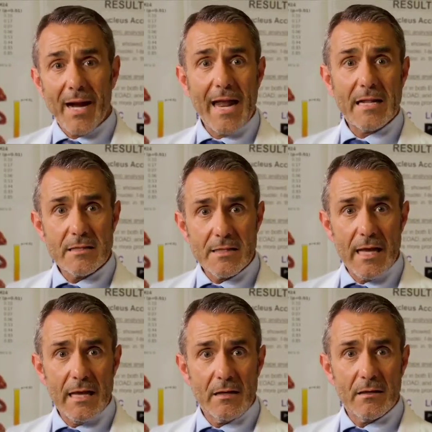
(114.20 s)
It's
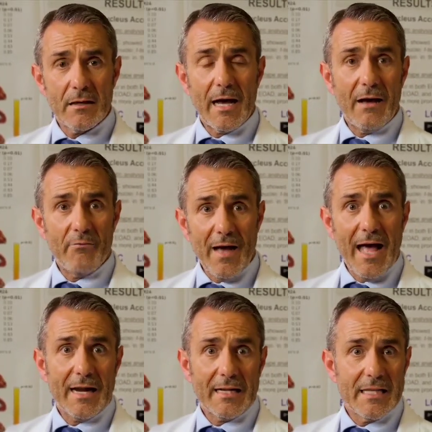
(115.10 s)
true that we
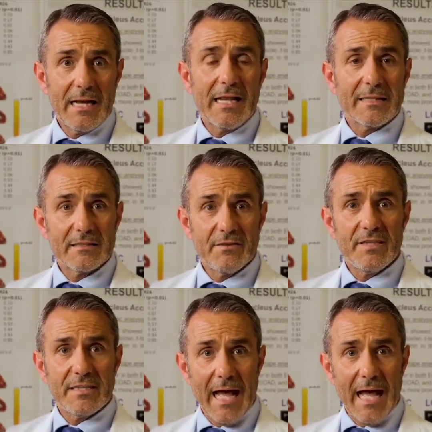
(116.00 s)
don't yet have